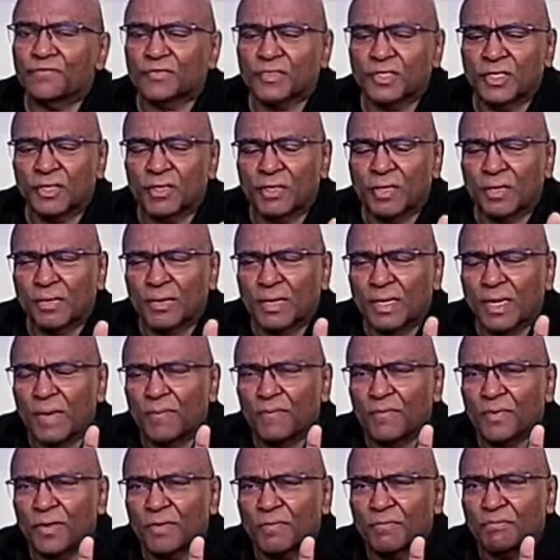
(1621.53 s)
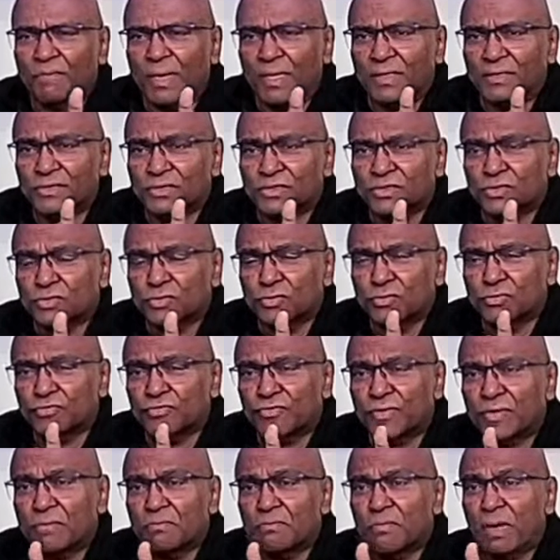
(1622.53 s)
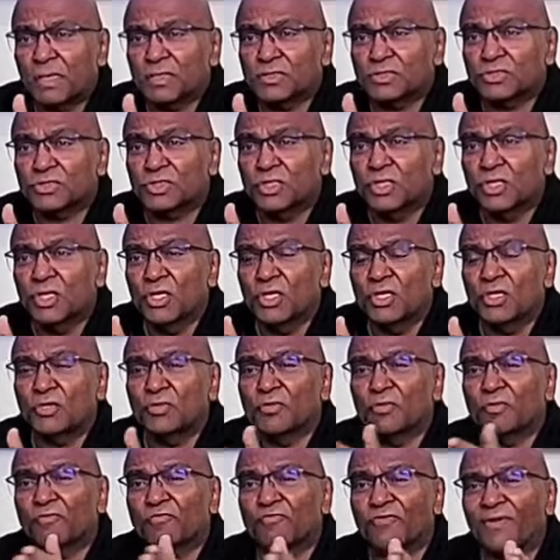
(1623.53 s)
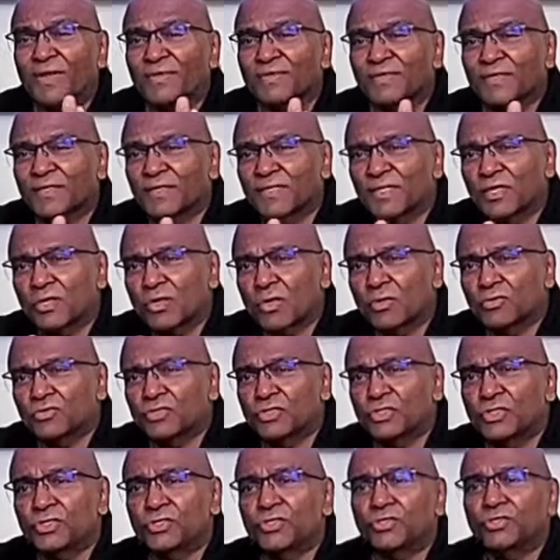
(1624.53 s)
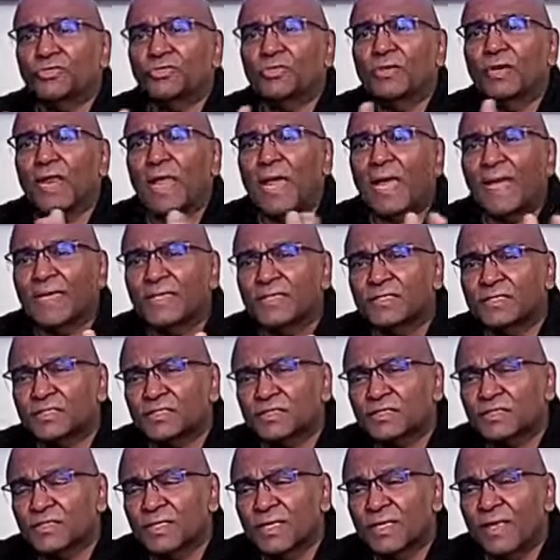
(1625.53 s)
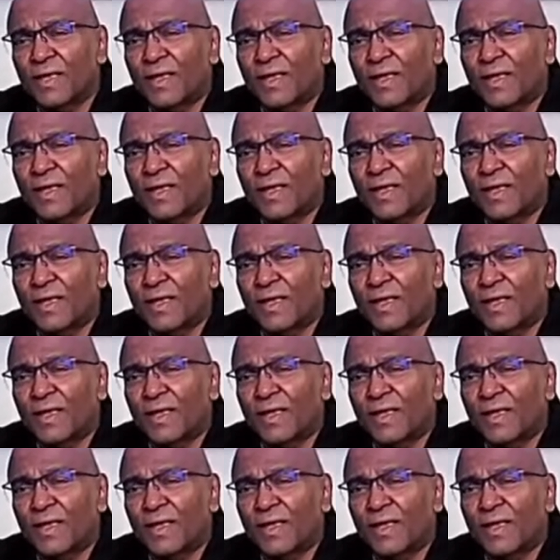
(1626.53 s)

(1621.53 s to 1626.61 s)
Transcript: a couple of months, 2-3 months, you will find that they'll continue to lyse,